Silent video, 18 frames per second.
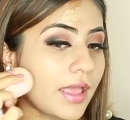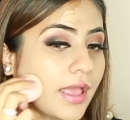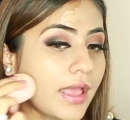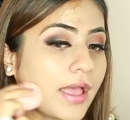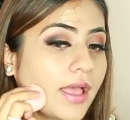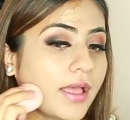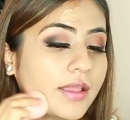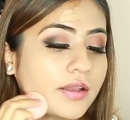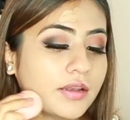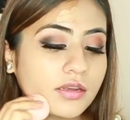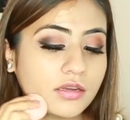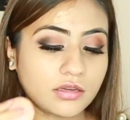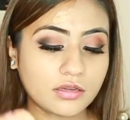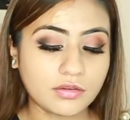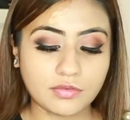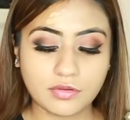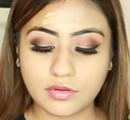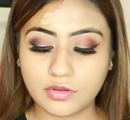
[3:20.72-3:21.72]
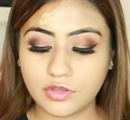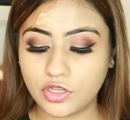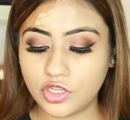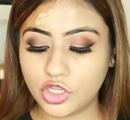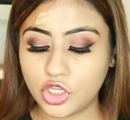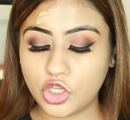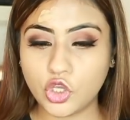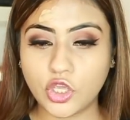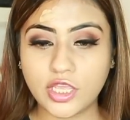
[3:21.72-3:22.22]
and
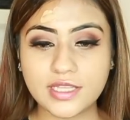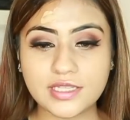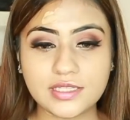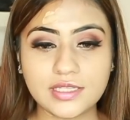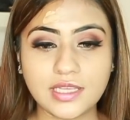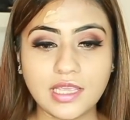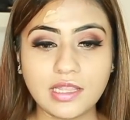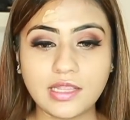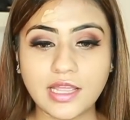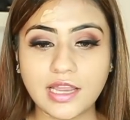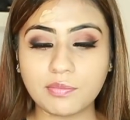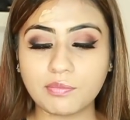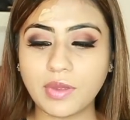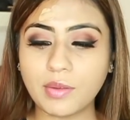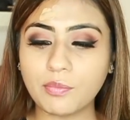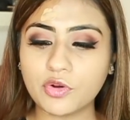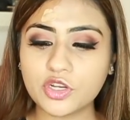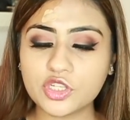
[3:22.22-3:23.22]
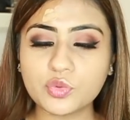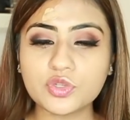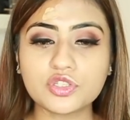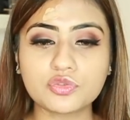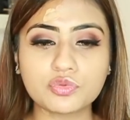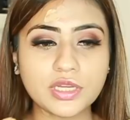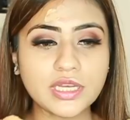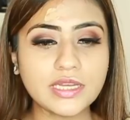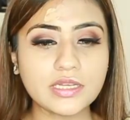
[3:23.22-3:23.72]
you can see that my brush
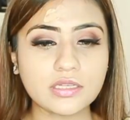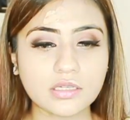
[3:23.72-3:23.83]
was really